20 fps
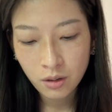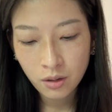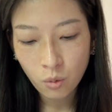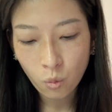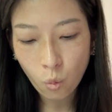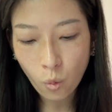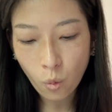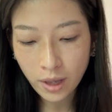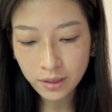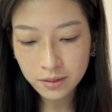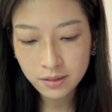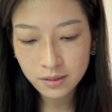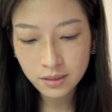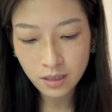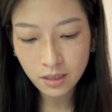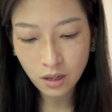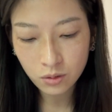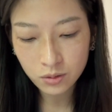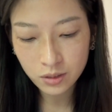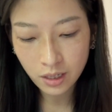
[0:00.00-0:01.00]

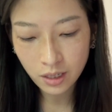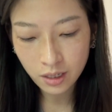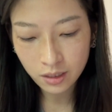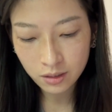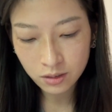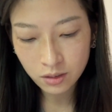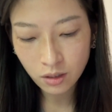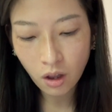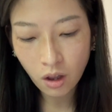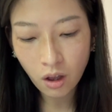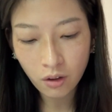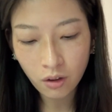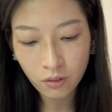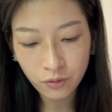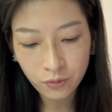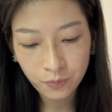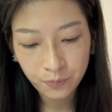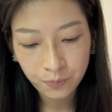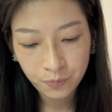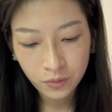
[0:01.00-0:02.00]
1,000 of
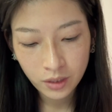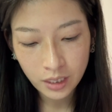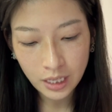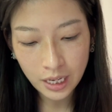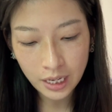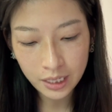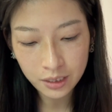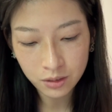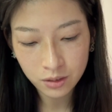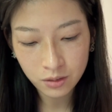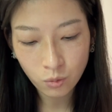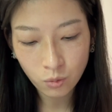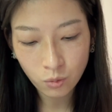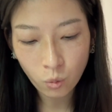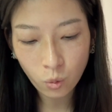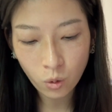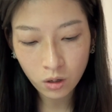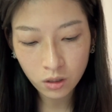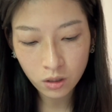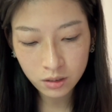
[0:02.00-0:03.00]
its
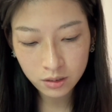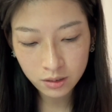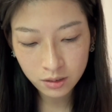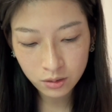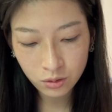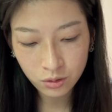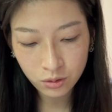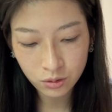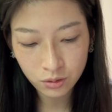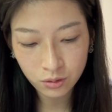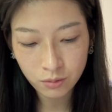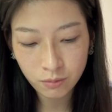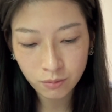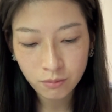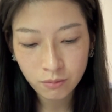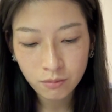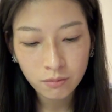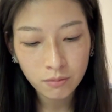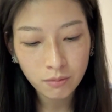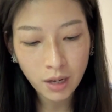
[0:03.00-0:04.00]
workers to
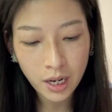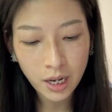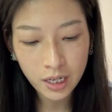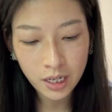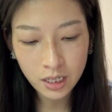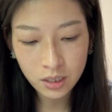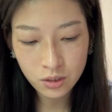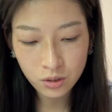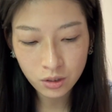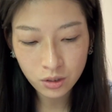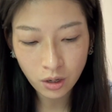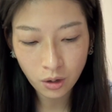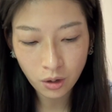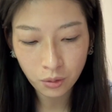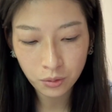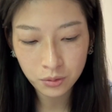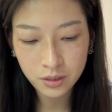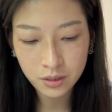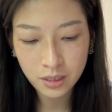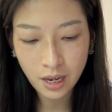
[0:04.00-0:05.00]
manage
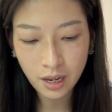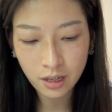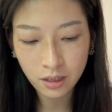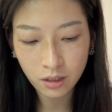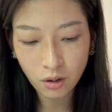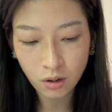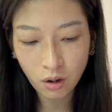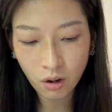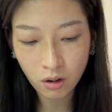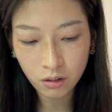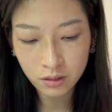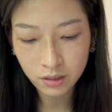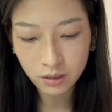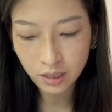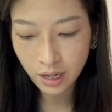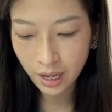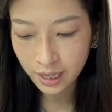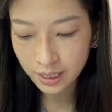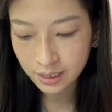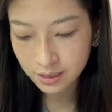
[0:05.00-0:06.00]
costs and
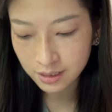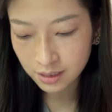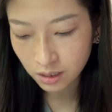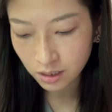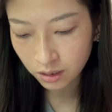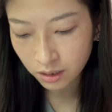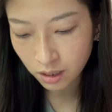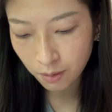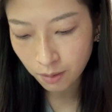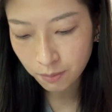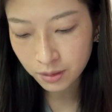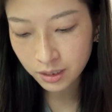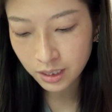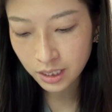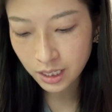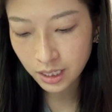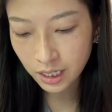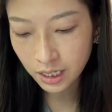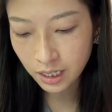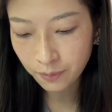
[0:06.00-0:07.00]
organize the
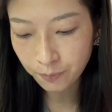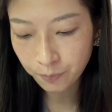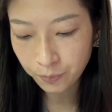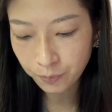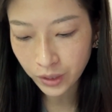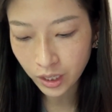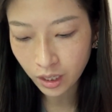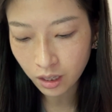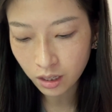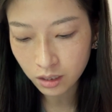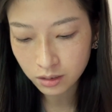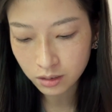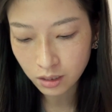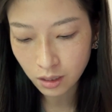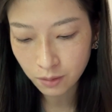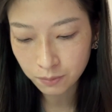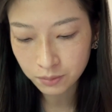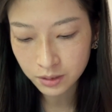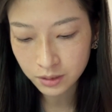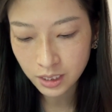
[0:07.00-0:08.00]
company in a
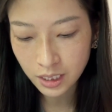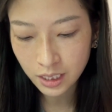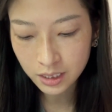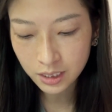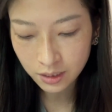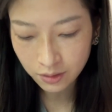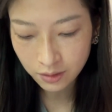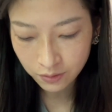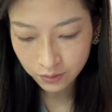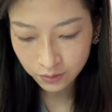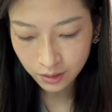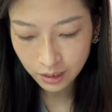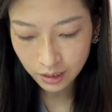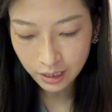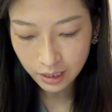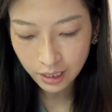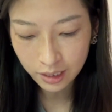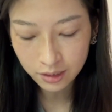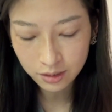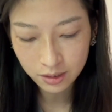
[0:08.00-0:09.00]
competitive
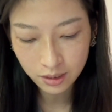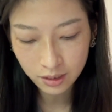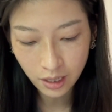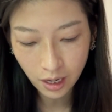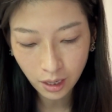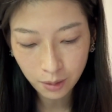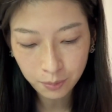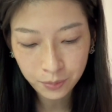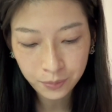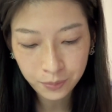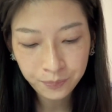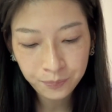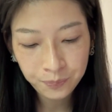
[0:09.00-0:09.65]
landscape.